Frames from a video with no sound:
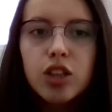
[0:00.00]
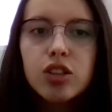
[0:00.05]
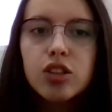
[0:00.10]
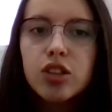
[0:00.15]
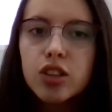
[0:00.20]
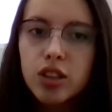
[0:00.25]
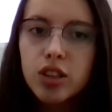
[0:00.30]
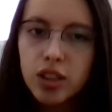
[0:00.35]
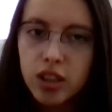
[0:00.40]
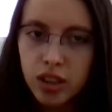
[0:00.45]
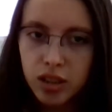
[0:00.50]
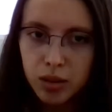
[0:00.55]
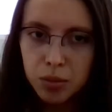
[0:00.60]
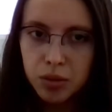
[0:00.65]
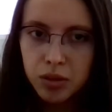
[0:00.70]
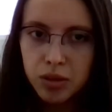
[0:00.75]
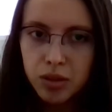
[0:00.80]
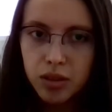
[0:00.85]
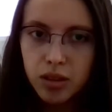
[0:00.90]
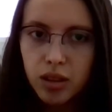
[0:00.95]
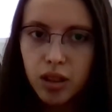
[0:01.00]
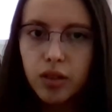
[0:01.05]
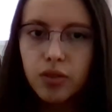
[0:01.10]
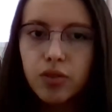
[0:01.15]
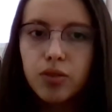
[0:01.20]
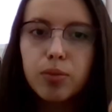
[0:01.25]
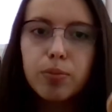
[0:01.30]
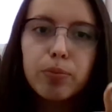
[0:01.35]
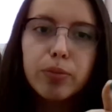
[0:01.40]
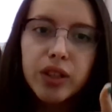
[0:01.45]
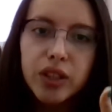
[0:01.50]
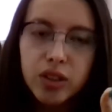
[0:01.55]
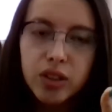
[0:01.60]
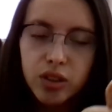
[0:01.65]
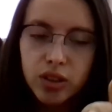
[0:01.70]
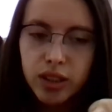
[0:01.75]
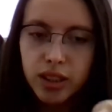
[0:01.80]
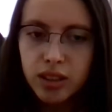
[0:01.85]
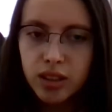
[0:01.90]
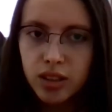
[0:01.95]
2 cups of
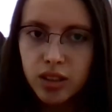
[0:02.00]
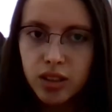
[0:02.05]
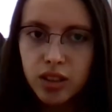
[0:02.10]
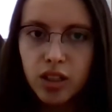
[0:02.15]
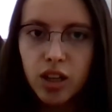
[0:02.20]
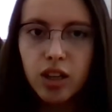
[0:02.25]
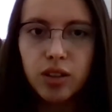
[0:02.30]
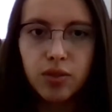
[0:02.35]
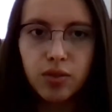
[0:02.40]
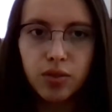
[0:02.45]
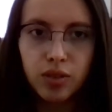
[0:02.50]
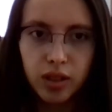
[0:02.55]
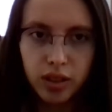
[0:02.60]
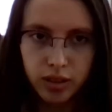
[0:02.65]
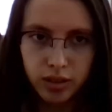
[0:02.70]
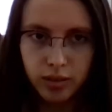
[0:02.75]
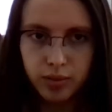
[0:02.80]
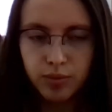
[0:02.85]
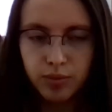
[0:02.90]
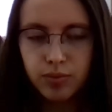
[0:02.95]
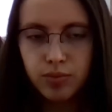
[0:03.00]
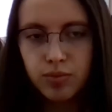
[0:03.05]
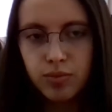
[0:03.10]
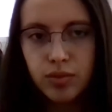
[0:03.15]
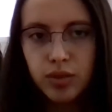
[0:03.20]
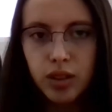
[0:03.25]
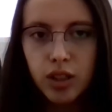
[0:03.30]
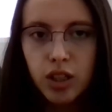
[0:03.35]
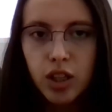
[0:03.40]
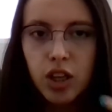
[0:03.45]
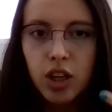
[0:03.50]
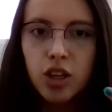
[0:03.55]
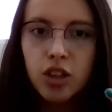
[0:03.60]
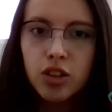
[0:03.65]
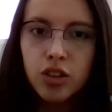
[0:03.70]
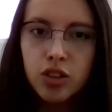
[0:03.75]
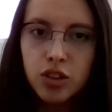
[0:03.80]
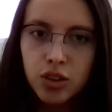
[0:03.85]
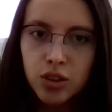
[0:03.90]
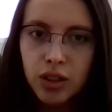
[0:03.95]
pre-cooked corn flour,
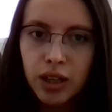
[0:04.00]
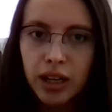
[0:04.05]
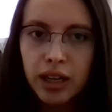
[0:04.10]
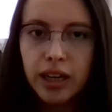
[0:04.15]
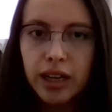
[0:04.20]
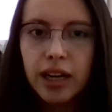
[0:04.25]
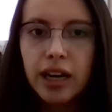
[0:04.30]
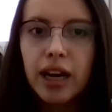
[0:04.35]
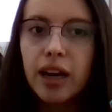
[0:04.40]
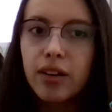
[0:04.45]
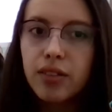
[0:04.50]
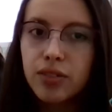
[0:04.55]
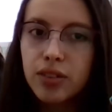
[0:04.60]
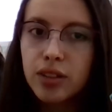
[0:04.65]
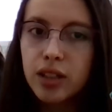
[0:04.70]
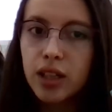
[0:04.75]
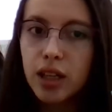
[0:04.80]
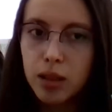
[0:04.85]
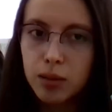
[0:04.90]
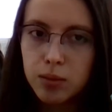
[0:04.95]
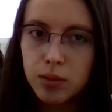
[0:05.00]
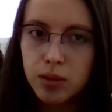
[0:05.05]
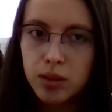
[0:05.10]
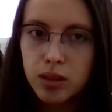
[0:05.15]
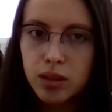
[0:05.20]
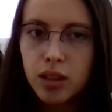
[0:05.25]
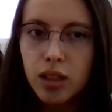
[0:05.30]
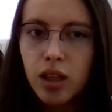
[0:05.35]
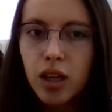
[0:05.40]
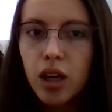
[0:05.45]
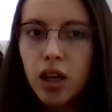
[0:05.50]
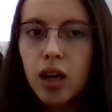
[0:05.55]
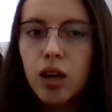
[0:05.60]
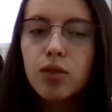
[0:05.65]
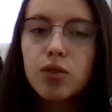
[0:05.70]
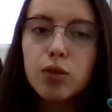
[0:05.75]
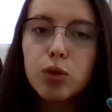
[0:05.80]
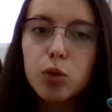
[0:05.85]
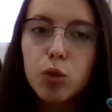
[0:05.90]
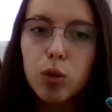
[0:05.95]
2.5 cups
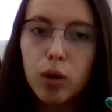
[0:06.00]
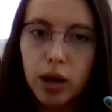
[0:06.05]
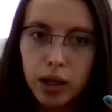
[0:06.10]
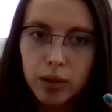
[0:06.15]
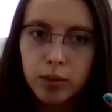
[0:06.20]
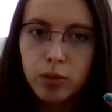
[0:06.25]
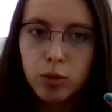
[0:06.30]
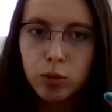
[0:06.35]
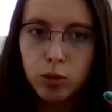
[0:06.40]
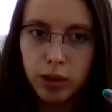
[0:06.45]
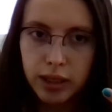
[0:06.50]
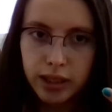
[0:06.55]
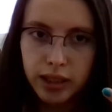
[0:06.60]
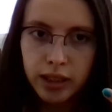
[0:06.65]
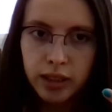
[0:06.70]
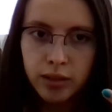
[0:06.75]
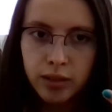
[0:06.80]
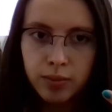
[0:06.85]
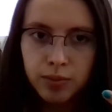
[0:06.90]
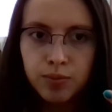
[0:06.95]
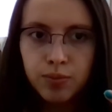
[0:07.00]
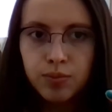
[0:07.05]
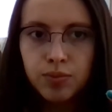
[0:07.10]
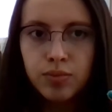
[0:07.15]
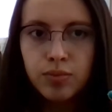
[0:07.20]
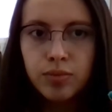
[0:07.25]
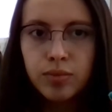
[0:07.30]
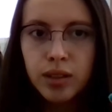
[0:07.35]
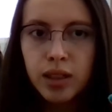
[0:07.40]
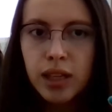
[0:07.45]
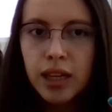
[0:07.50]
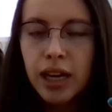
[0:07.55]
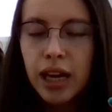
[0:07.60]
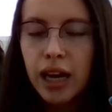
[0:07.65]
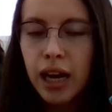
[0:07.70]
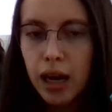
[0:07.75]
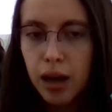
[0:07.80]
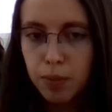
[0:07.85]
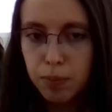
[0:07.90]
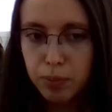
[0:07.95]
of warm water,
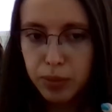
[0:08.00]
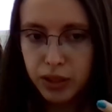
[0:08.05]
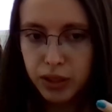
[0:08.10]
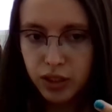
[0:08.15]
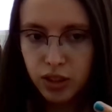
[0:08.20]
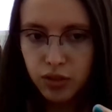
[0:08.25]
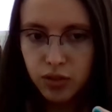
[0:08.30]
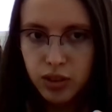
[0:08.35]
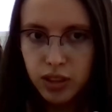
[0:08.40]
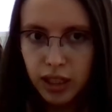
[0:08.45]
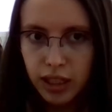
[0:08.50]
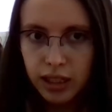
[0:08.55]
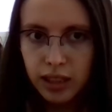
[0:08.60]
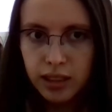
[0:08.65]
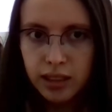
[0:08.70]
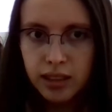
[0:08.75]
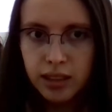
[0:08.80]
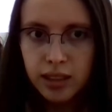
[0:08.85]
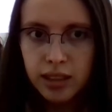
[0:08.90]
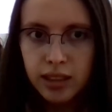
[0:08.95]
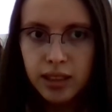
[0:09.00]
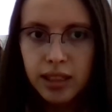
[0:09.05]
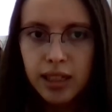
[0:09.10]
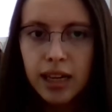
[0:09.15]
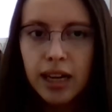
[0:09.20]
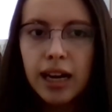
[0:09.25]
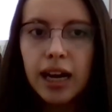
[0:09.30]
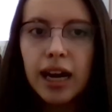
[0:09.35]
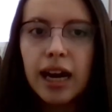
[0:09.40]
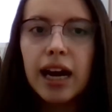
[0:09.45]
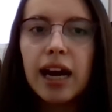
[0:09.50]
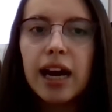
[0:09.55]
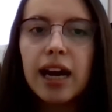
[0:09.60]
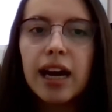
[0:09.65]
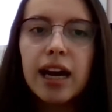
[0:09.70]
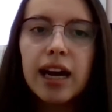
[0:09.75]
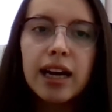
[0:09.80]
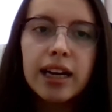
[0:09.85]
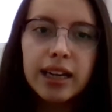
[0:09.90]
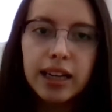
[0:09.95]
a pinch of salt,
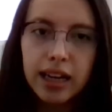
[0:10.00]
and